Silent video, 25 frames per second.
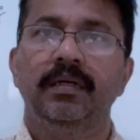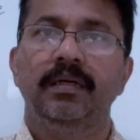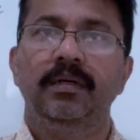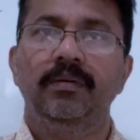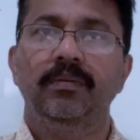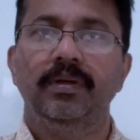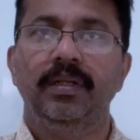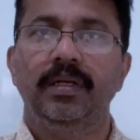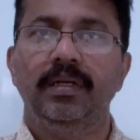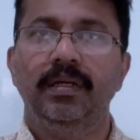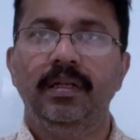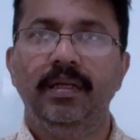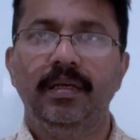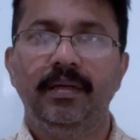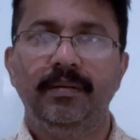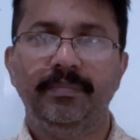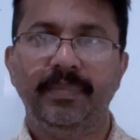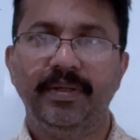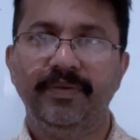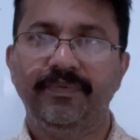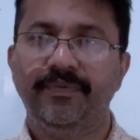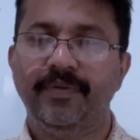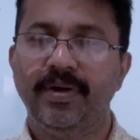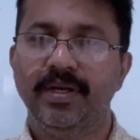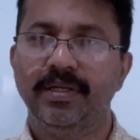Well,
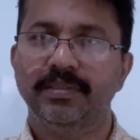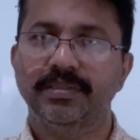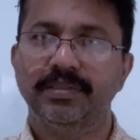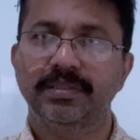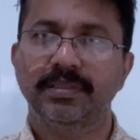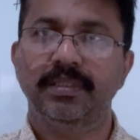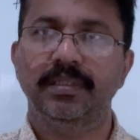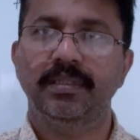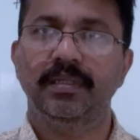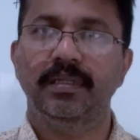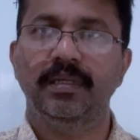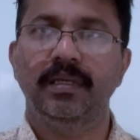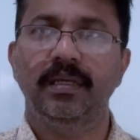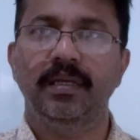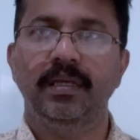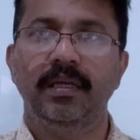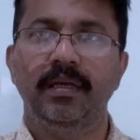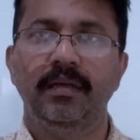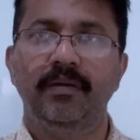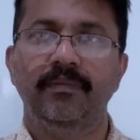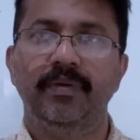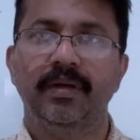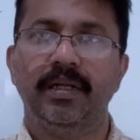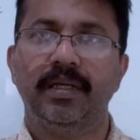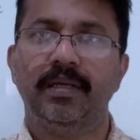my friends,
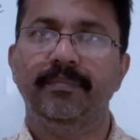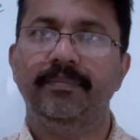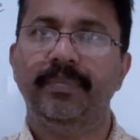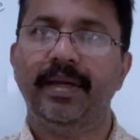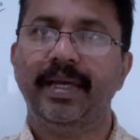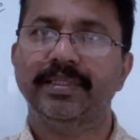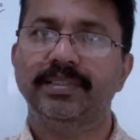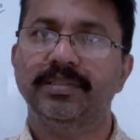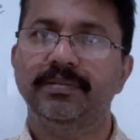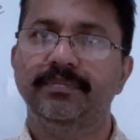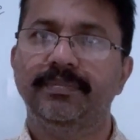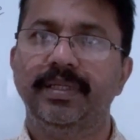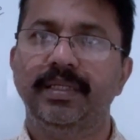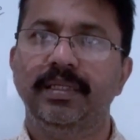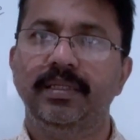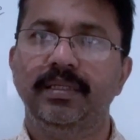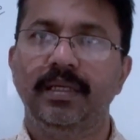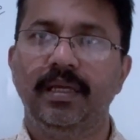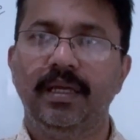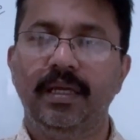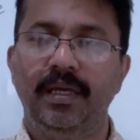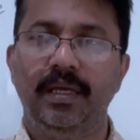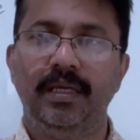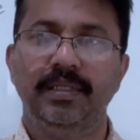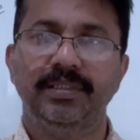welcome back to my
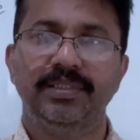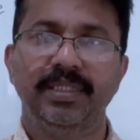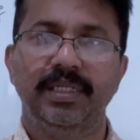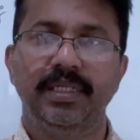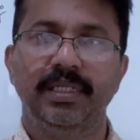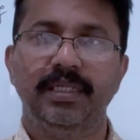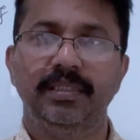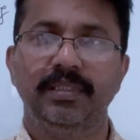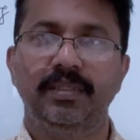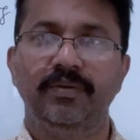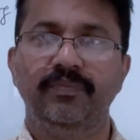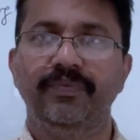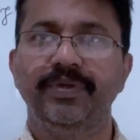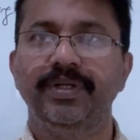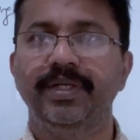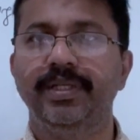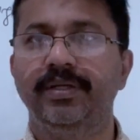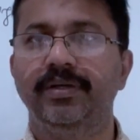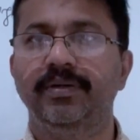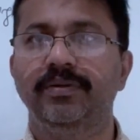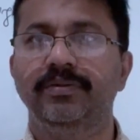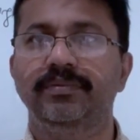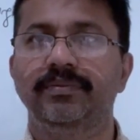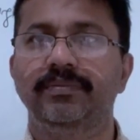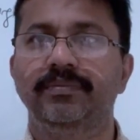at another
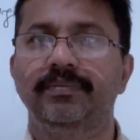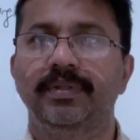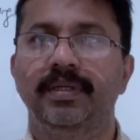video.